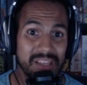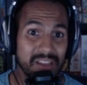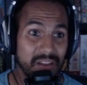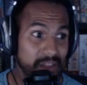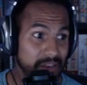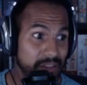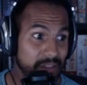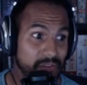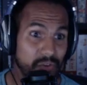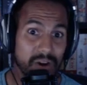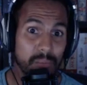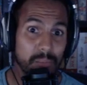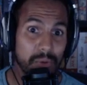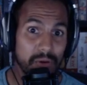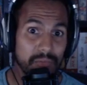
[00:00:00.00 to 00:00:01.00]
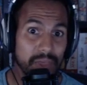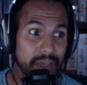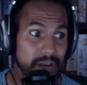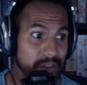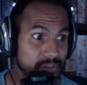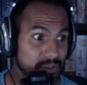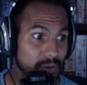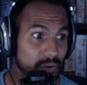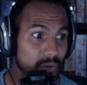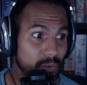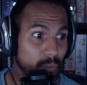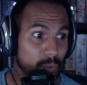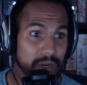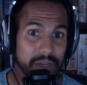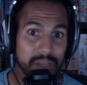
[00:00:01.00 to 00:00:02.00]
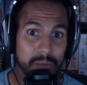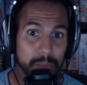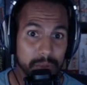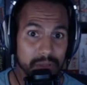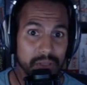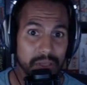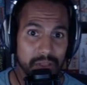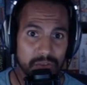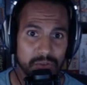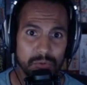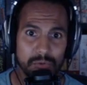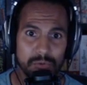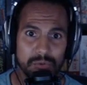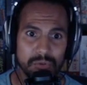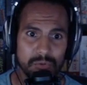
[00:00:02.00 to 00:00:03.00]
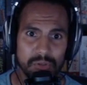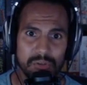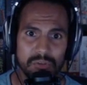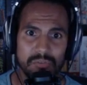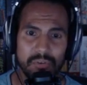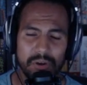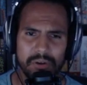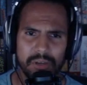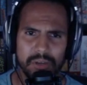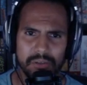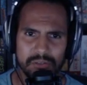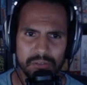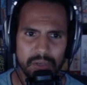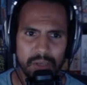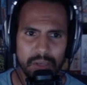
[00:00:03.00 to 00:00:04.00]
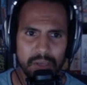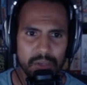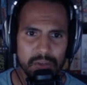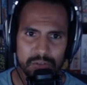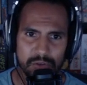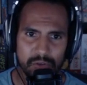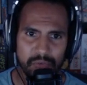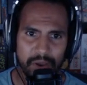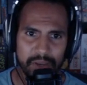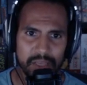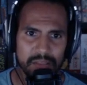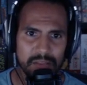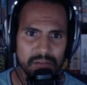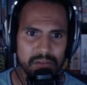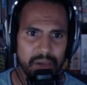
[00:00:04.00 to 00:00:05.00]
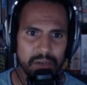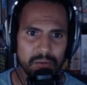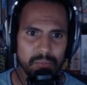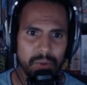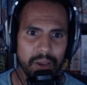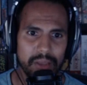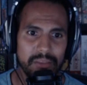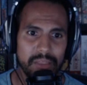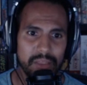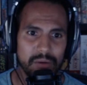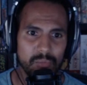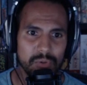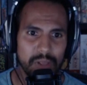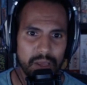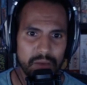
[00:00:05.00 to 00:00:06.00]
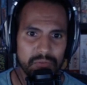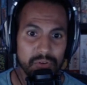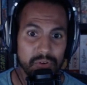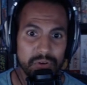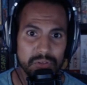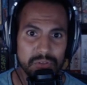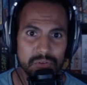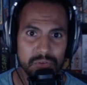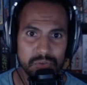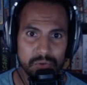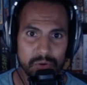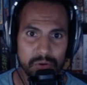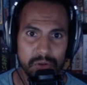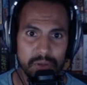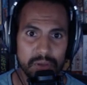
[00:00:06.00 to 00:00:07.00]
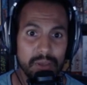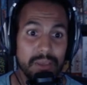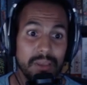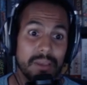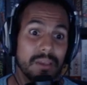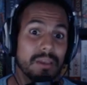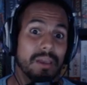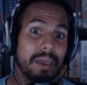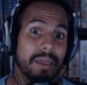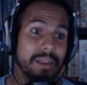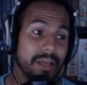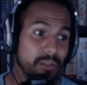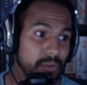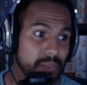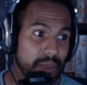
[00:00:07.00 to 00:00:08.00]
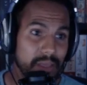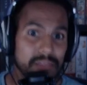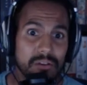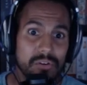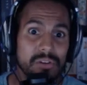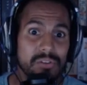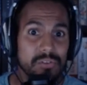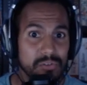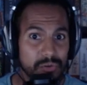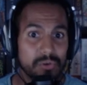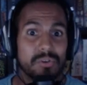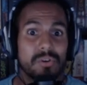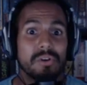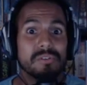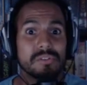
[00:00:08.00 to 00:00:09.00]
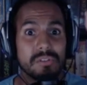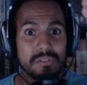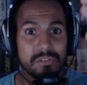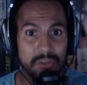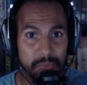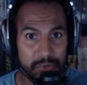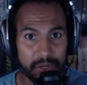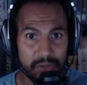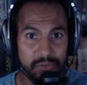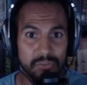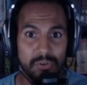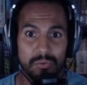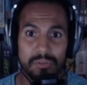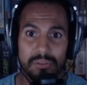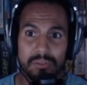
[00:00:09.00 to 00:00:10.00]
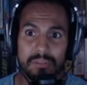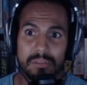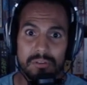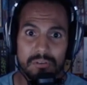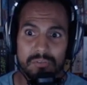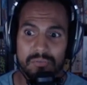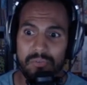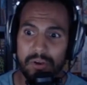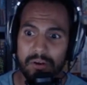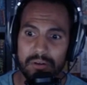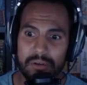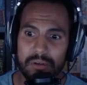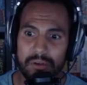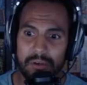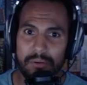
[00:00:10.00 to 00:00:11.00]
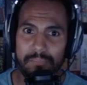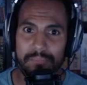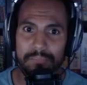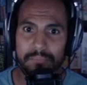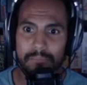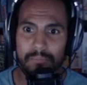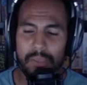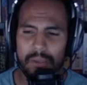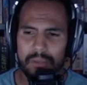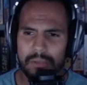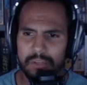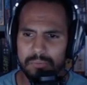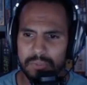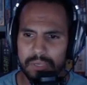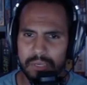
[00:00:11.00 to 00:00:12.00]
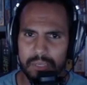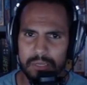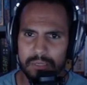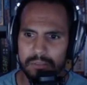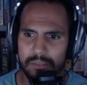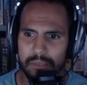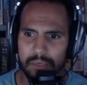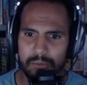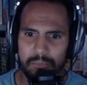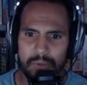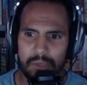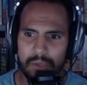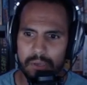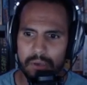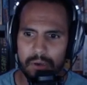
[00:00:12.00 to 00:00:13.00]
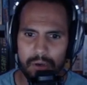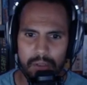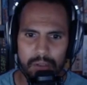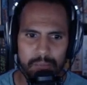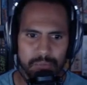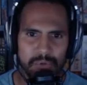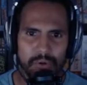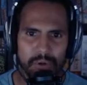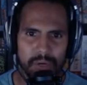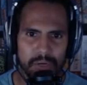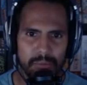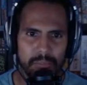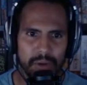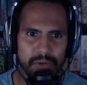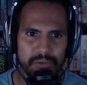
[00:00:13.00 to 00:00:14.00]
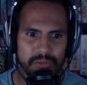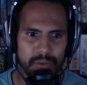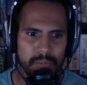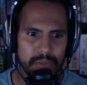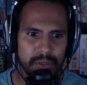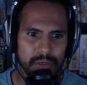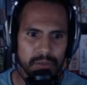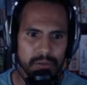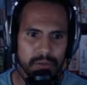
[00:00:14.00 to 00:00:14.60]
And then right above that is what it can build into. So this is very nice. So if I get this item, I then will have a Crystal Sword. And not only that, the Crystal Sword turns into something else. So this is very nice mechanic in the game. Let me go ahead and buy something.